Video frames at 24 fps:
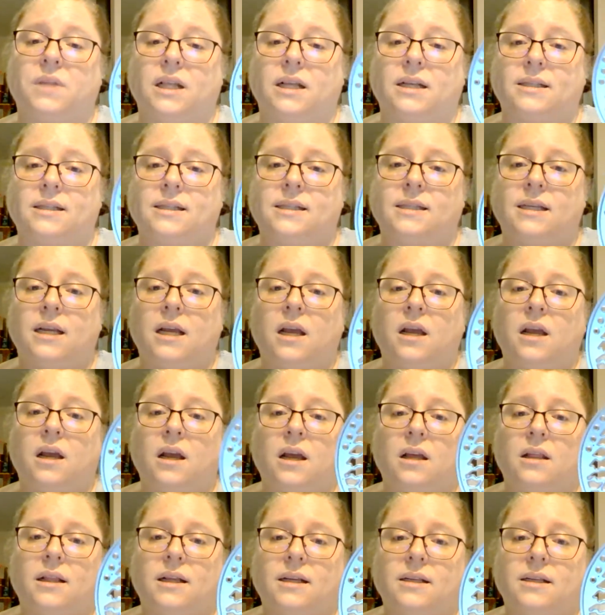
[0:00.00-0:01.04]
this
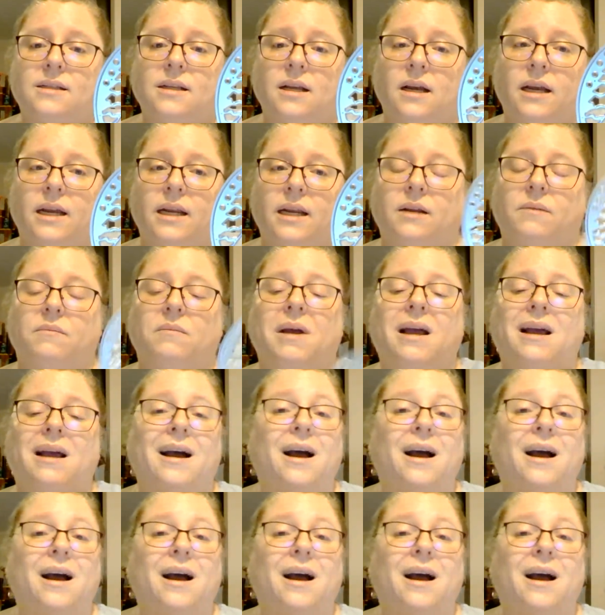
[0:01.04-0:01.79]
item.